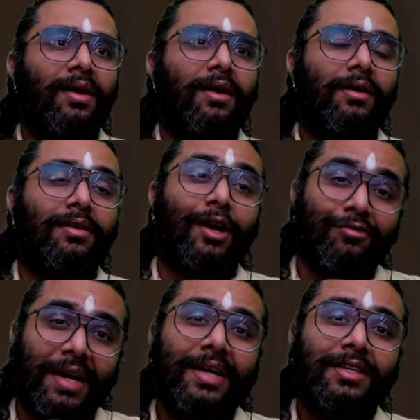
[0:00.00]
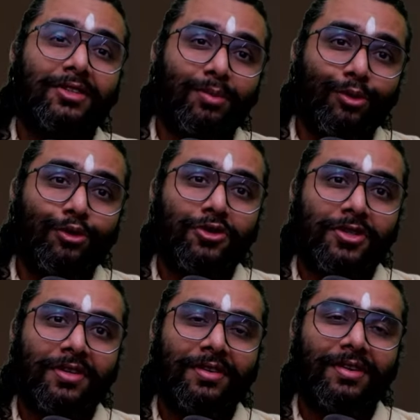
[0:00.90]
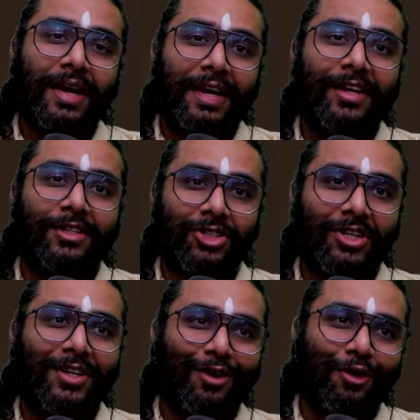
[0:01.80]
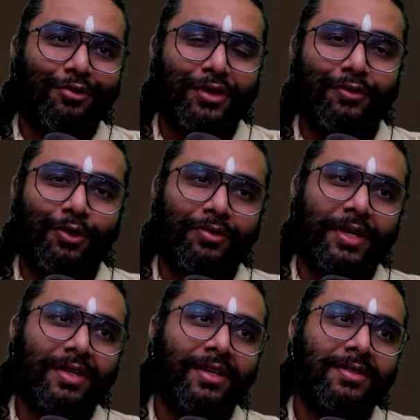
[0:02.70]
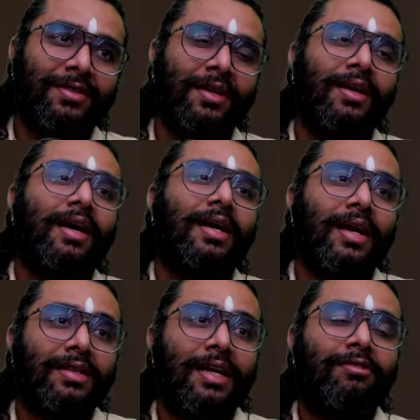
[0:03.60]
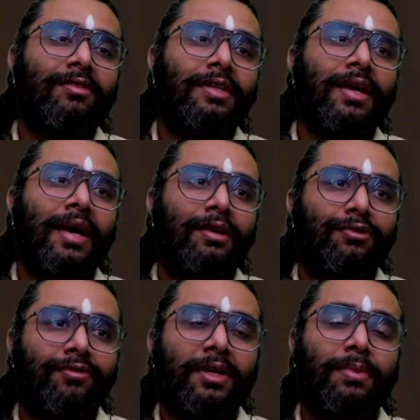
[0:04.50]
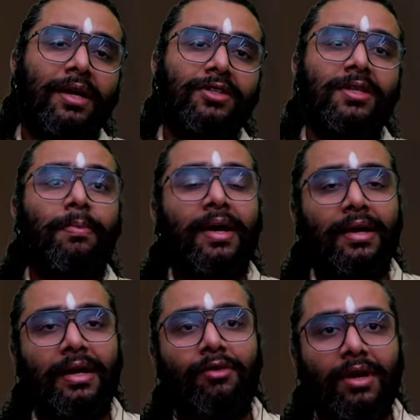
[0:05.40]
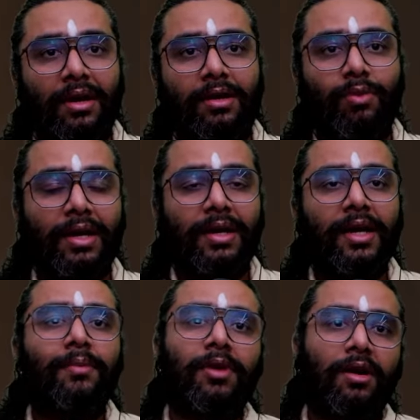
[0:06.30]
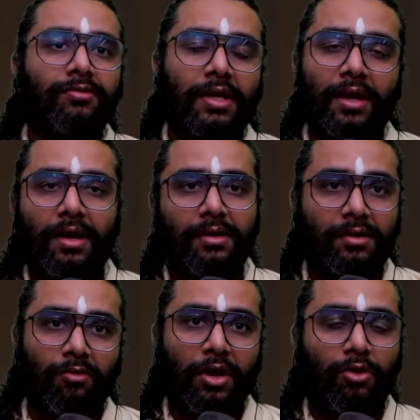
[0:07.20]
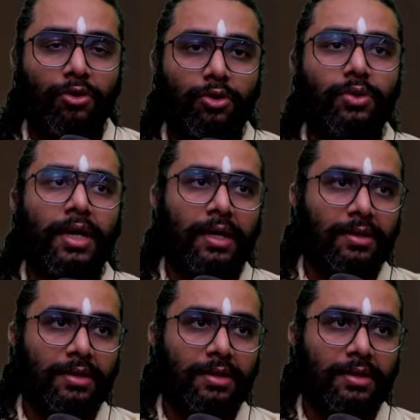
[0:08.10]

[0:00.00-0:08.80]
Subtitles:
Now that is the most endangered of the four Vedas. And Atharva Veda had 50 branches apparently at one time. Now there are one or two that are